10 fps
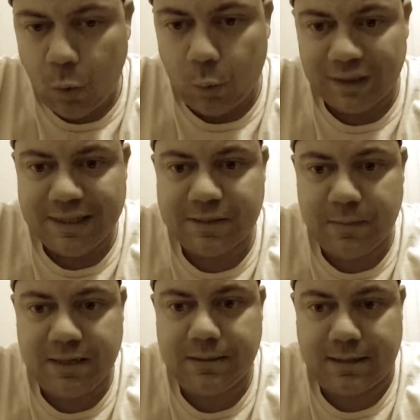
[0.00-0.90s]
What this
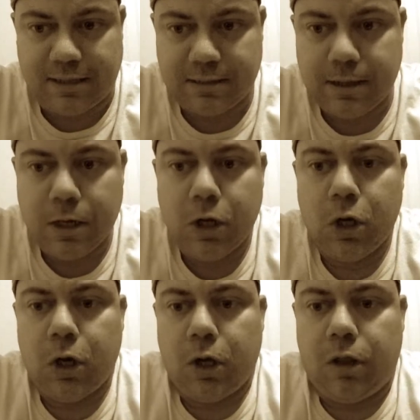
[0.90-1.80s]
means is
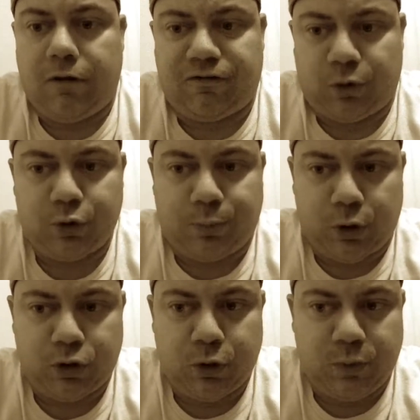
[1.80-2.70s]
the first
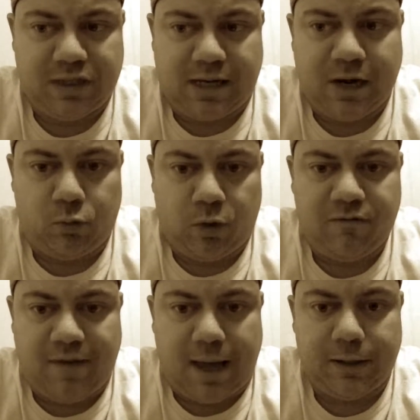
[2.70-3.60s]
person to assign
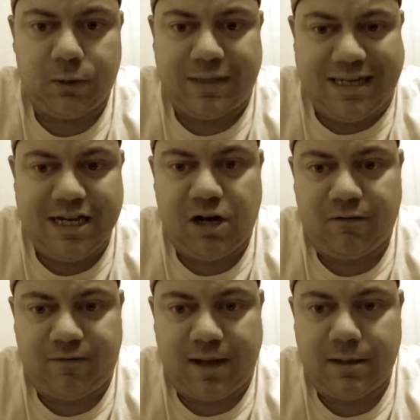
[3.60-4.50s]
run values to each
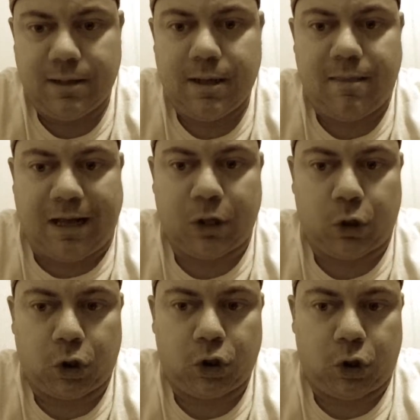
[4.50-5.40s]
event that
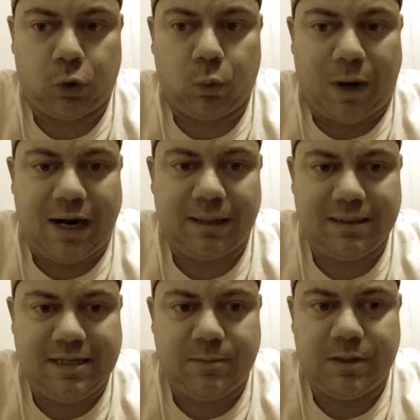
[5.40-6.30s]
could occur while a
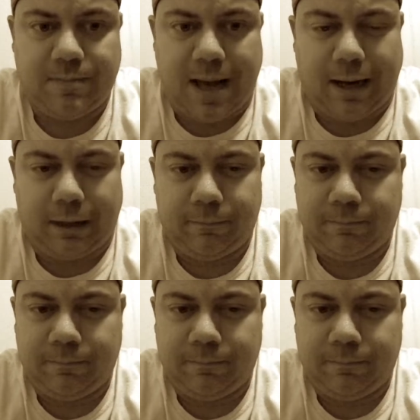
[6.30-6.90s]
team is batting.